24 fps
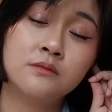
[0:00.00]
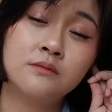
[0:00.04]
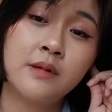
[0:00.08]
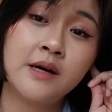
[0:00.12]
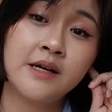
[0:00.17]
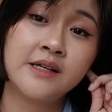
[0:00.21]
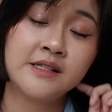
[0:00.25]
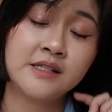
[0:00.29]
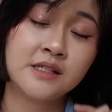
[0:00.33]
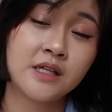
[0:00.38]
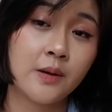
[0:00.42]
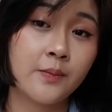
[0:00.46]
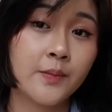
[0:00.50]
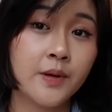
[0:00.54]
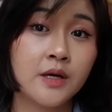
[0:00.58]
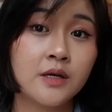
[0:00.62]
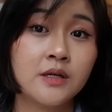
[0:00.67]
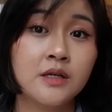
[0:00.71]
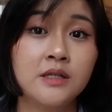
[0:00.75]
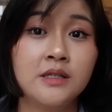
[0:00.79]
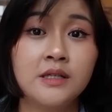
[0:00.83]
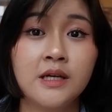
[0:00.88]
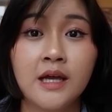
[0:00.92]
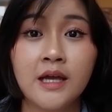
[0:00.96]
my stomach
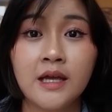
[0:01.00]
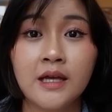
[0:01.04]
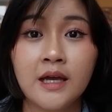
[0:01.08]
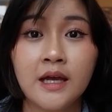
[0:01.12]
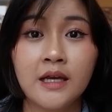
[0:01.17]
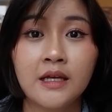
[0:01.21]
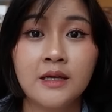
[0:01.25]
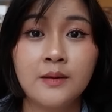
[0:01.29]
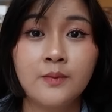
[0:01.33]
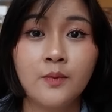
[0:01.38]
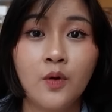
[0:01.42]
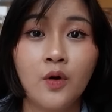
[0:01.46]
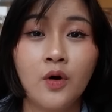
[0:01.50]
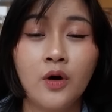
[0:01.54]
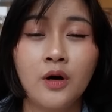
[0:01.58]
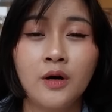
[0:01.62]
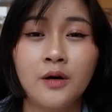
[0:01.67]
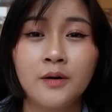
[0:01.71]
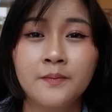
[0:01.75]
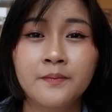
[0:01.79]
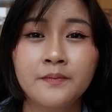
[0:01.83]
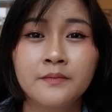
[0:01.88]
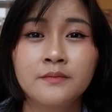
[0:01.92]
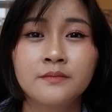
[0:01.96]
could take
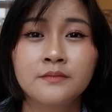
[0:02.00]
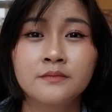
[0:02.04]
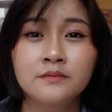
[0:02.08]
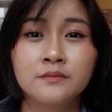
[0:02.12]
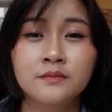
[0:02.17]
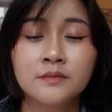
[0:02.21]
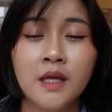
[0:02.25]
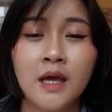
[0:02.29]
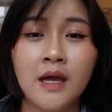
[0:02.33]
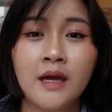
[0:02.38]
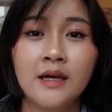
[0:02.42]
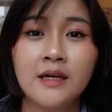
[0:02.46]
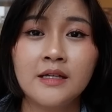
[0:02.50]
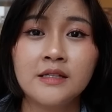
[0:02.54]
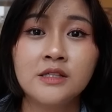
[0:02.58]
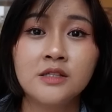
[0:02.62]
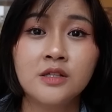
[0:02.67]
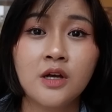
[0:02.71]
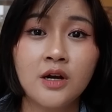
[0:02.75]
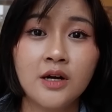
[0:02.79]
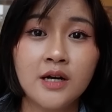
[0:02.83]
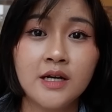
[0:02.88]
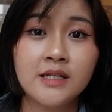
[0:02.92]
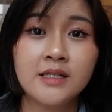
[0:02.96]
anymore. It
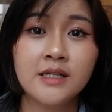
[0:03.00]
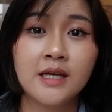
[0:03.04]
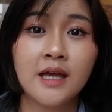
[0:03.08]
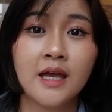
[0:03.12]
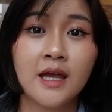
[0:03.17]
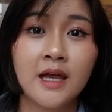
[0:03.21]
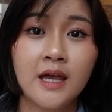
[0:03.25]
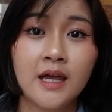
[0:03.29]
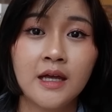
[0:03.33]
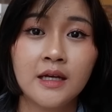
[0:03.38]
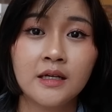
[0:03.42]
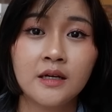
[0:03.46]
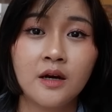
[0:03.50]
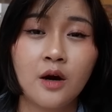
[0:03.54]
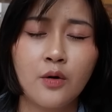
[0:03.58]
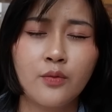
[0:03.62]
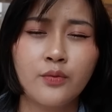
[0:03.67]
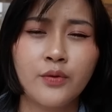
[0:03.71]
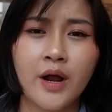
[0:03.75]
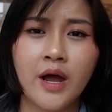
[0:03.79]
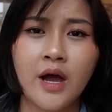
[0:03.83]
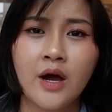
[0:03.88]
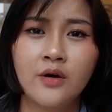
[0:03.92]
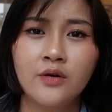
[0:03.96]
started to hit
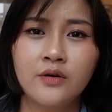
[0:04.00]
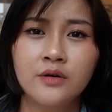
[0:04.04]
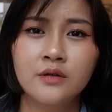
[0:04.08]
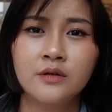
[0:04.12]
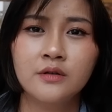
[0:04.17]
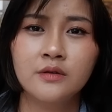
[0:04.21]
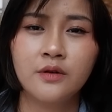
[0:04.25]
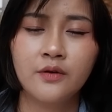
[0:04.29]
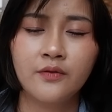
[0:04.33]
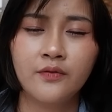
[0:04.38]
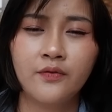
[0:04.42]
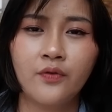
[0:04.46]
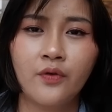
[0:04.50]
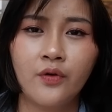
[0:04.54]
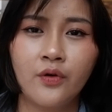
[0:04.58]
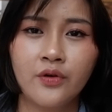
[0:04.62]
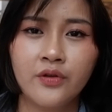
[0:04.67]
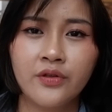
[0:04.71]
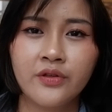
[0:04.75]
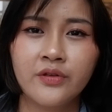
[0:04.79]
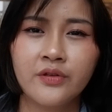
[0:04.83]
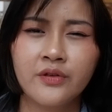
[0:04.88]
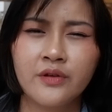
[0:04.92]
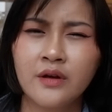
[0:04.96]
around the
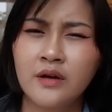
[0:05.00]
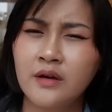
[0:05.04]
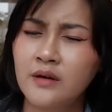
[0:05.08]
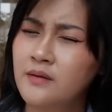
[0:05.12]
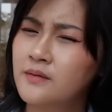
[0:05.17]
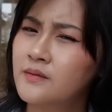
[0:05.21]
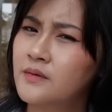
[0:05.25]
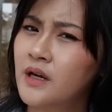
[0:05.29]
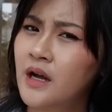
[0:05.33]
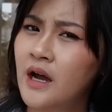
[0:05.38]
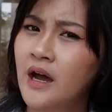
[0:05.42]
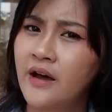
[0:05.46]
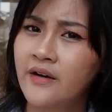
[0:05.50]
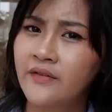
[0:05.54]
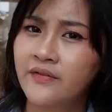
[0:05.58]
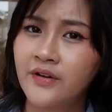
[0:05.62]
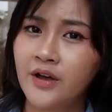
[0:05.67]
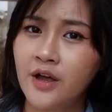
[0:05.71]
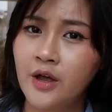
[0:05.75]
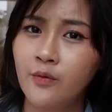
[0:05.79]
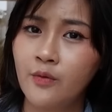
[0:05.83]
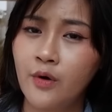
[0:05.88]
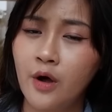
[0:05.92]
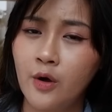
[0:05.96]
fourth
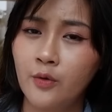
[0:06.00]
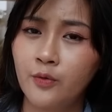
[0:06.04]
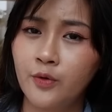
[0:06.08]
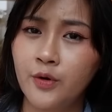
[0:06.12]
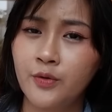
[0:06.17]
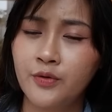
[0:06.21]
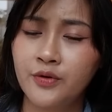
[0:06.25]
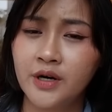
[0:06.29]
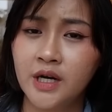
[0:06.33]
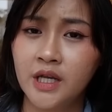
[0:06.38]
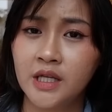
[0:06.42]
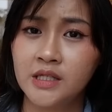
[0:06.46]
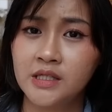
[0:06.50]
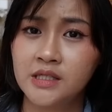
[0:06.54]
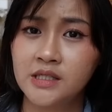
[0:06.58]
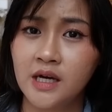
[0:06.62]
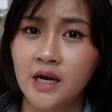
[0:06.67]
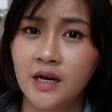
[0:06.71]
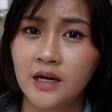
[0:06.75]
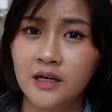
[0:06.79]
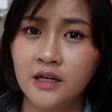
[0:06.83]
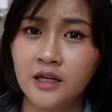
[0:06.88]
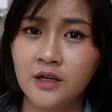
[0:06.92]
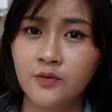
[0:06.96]
cafe while we were in
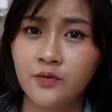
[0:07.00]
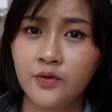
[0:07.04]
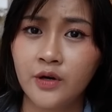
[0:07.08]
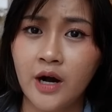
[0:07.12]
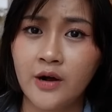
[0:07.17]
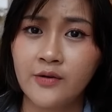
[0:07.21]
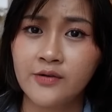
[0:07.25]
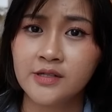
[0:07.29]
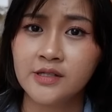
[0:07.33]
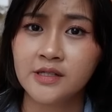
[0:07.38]
Jardin, where I